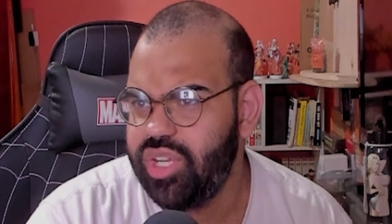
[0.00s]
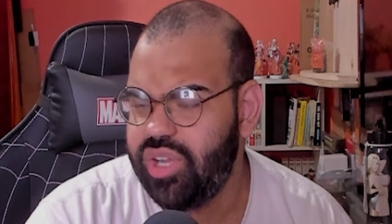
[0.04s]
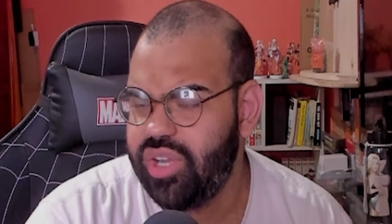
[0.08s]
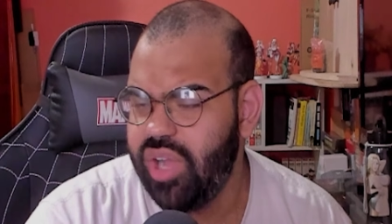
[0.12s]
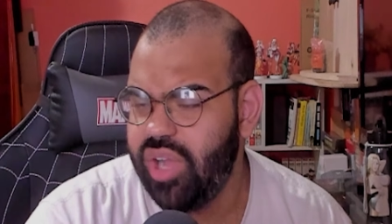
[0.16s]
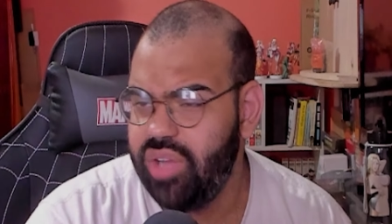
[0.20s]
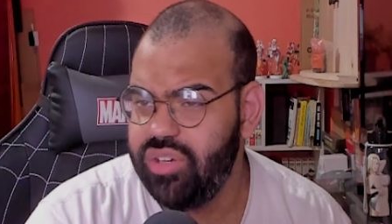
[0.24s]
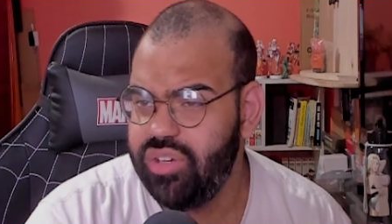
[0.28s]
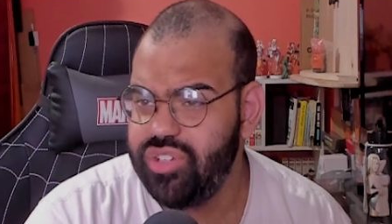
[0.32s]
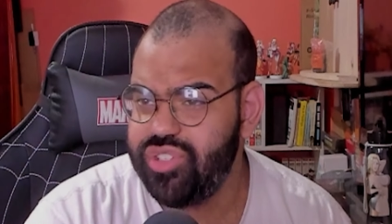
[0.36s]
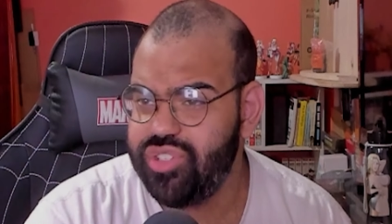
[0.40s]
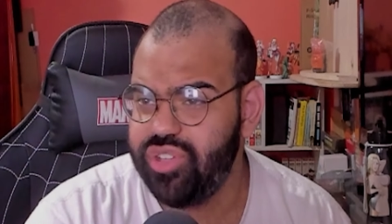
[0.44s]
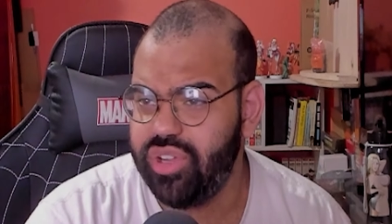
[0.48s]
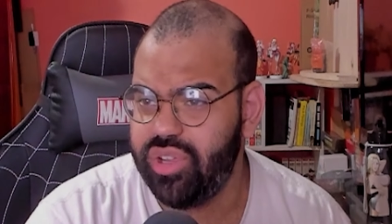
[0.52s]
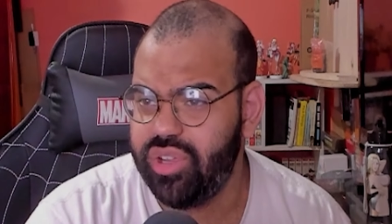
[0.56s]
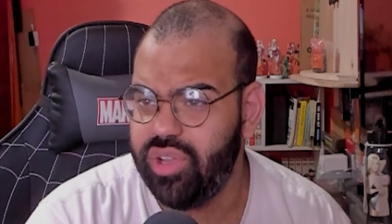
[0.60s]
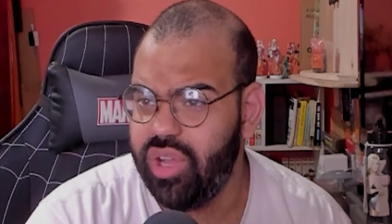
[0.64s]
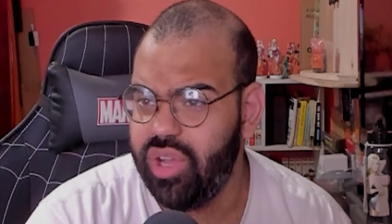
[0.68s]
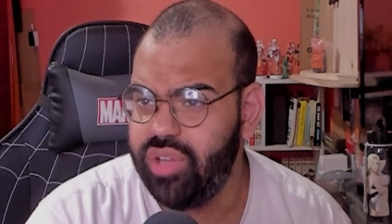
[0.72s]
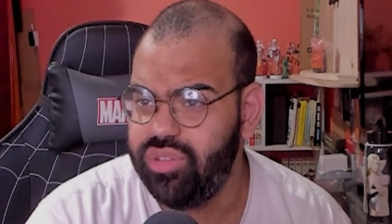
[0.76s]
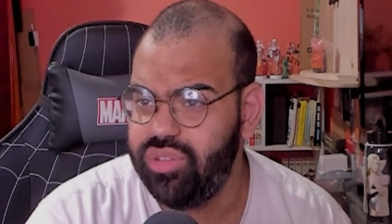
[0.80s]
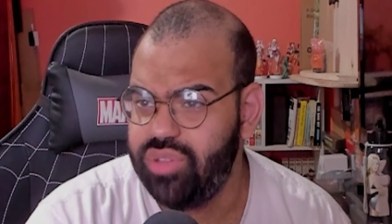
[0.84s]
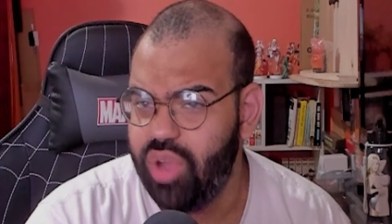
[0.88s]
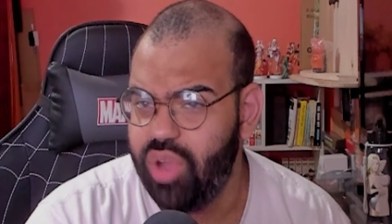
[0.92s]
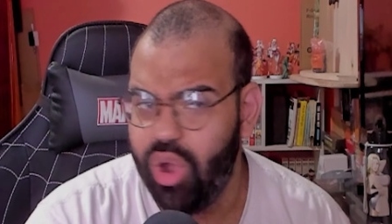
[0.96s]
colors look
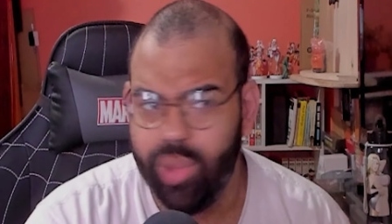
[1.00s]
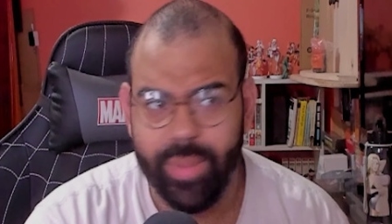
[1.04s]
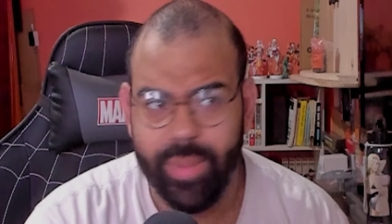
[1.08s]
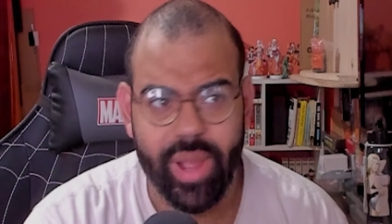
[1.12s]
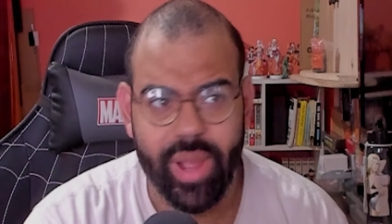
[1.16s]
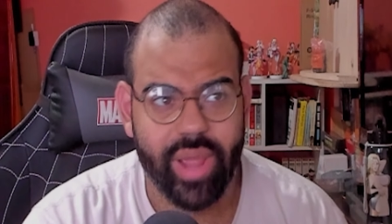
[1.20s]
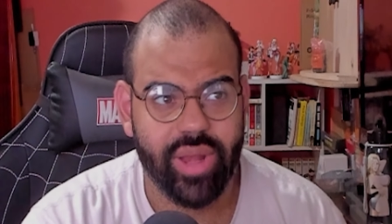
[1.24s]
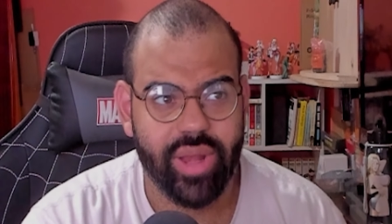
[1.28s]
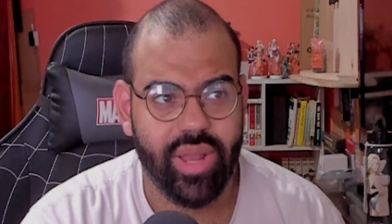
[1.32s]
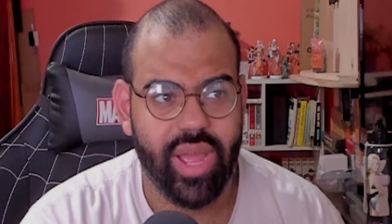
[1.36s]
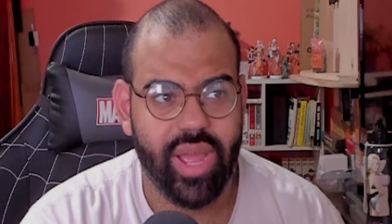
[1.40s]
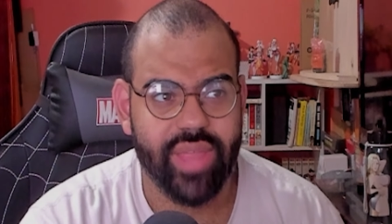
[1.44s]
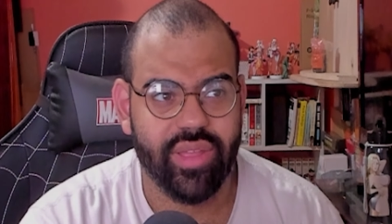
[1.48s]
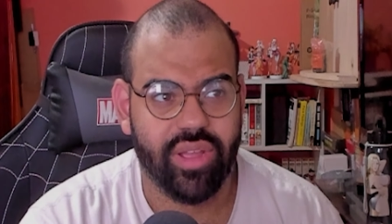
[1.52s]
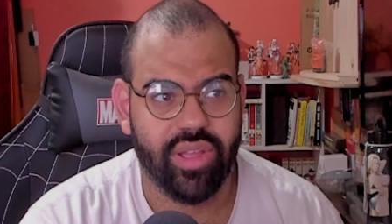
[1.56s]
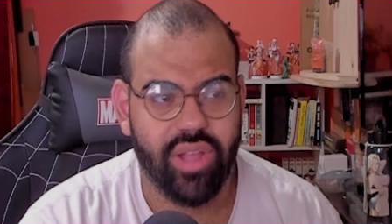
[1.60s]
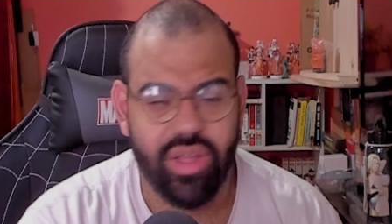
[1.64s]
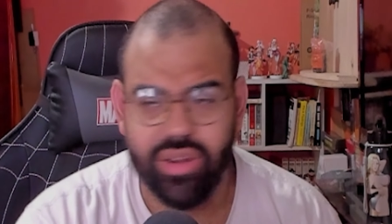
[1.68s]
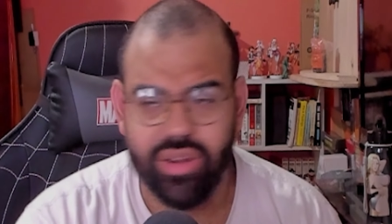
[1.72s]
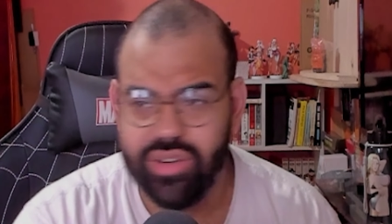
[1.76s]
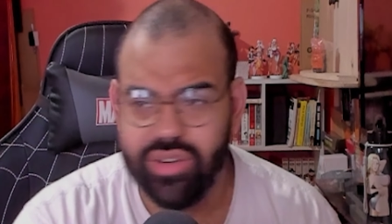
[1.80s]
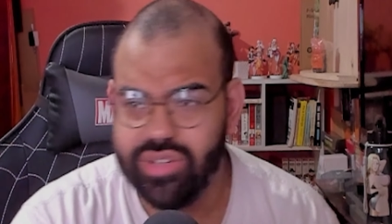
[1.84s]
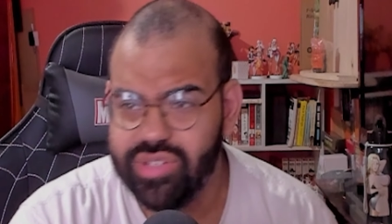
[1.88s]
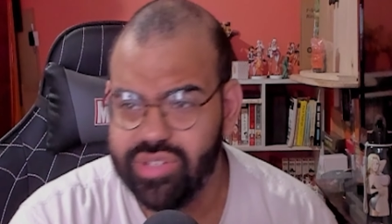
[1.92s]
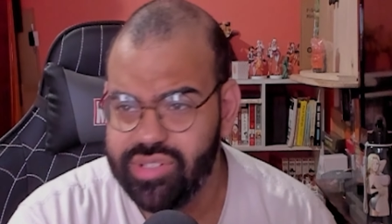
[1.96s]
good, though. I'm not gonna lie. The
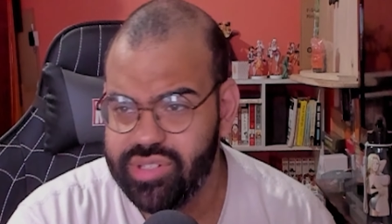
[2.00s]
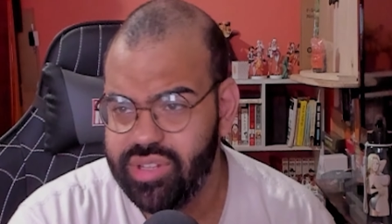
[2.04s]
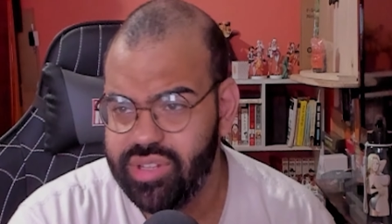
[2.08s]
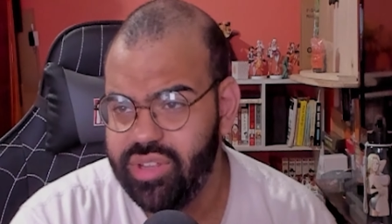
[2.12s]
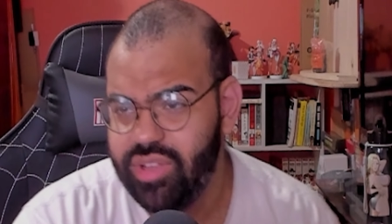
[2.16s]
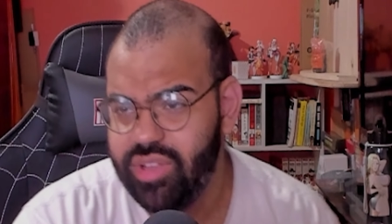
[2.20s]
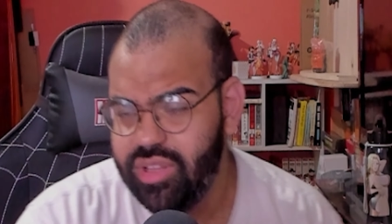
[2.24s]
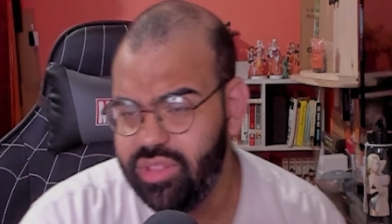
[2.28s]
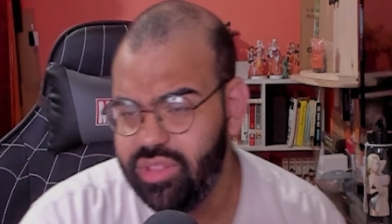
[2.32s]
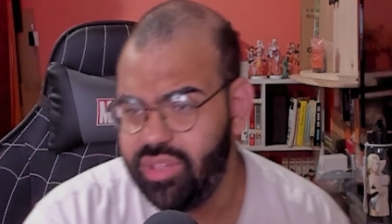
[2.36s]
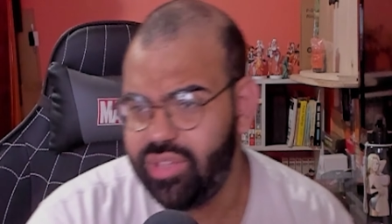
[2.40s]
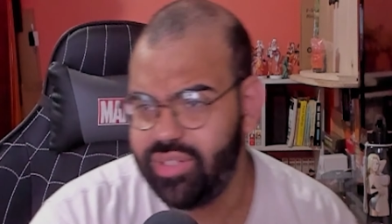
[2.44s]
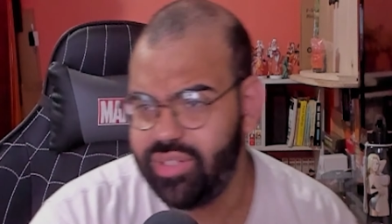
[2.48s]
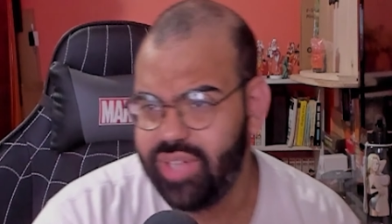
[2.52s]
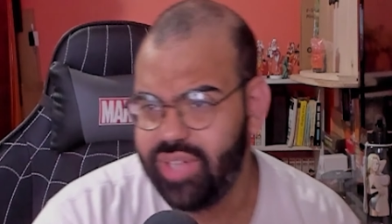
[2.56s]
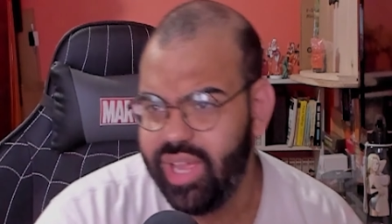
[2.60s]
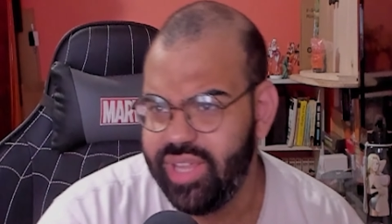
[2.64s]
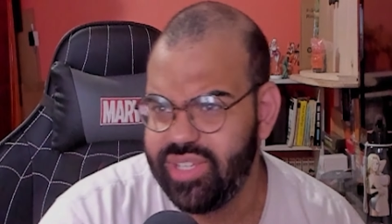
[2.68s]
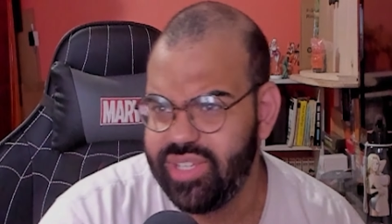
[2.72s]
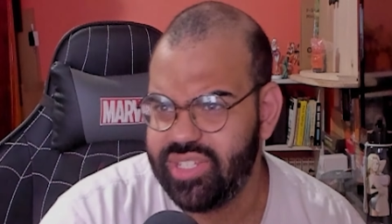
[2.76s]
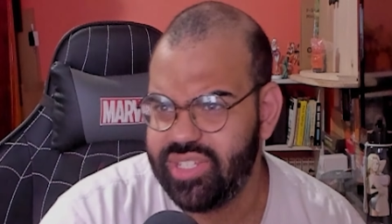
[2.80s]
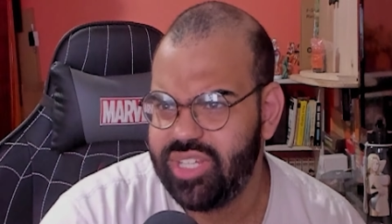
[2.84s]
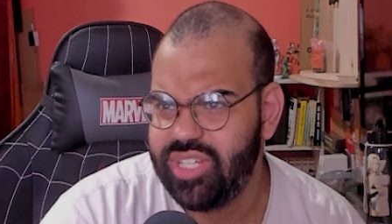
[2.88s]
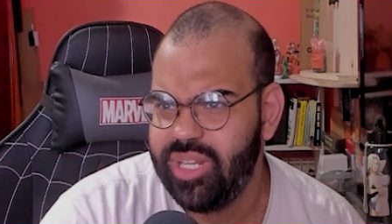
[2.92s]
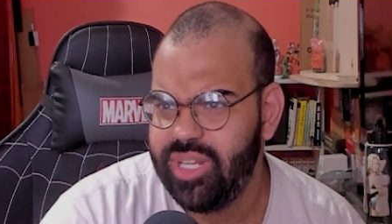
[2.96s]
colors look
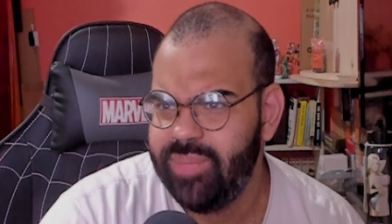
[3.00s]
nice.